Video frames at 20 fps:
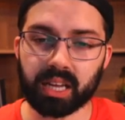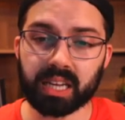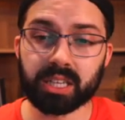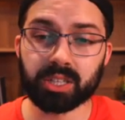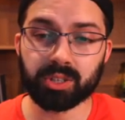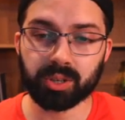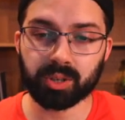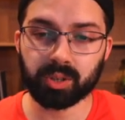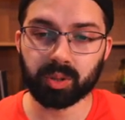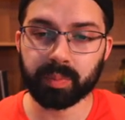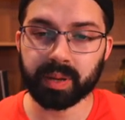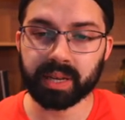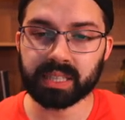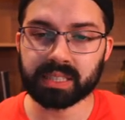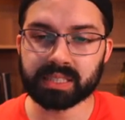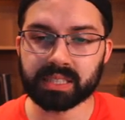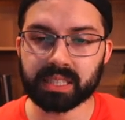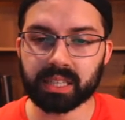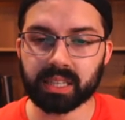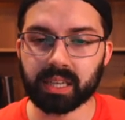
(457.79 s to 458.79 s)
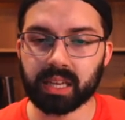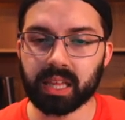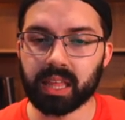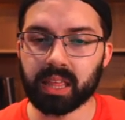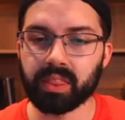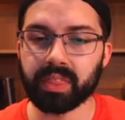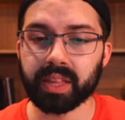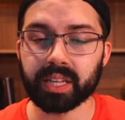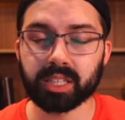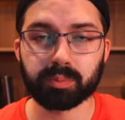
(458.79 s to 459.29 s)
Internal medicine,
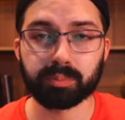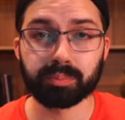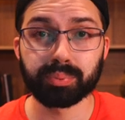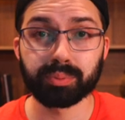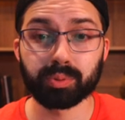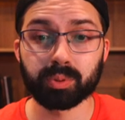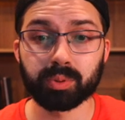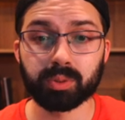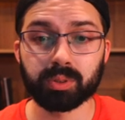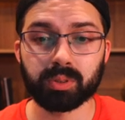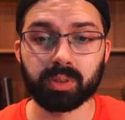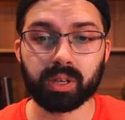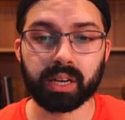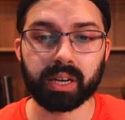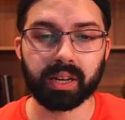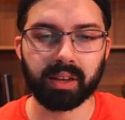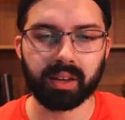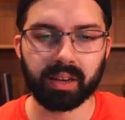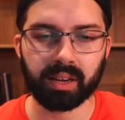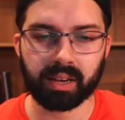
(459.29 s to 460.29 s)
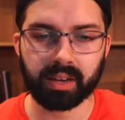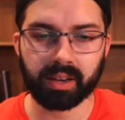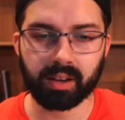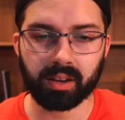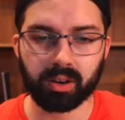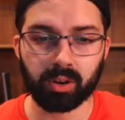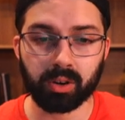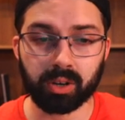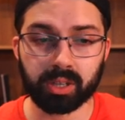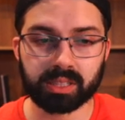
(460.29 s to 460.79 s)
that's brutal. I
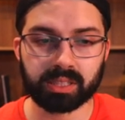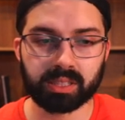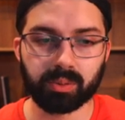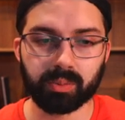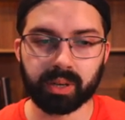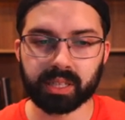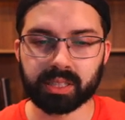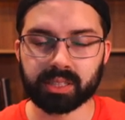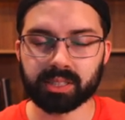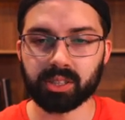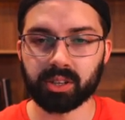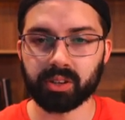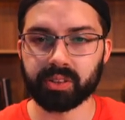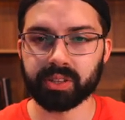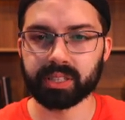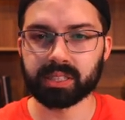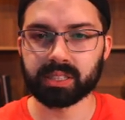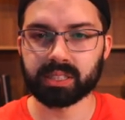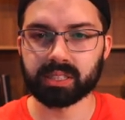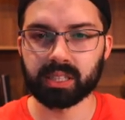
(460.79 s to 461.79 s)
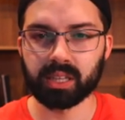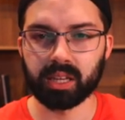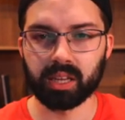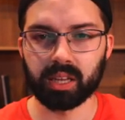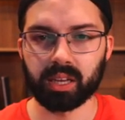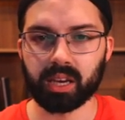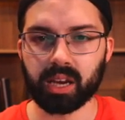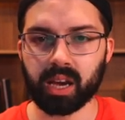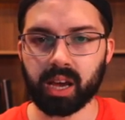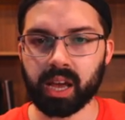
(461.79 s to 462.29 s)
honestly, when I saw this,
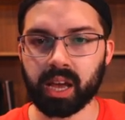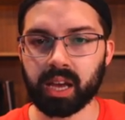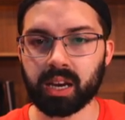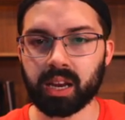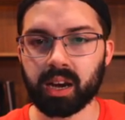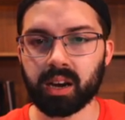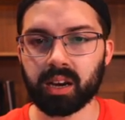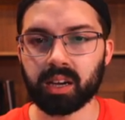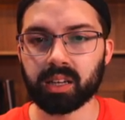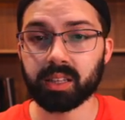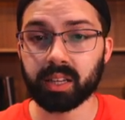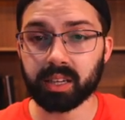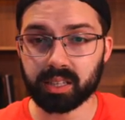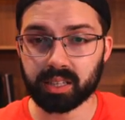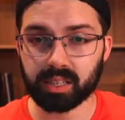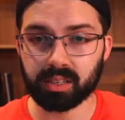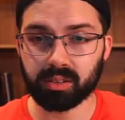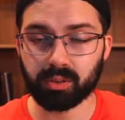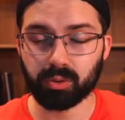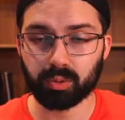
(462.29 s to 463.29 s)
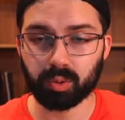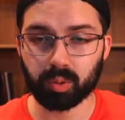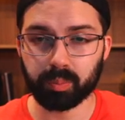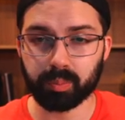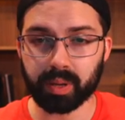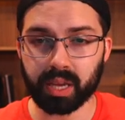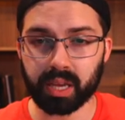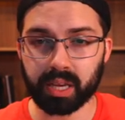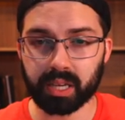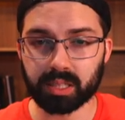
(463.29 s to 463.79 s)
I had highlighted group
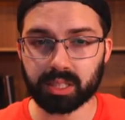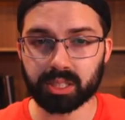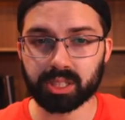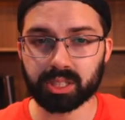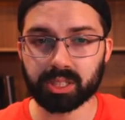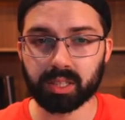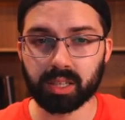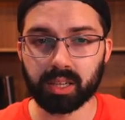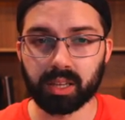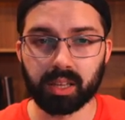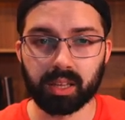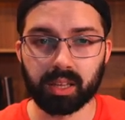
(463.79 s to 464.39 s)
H.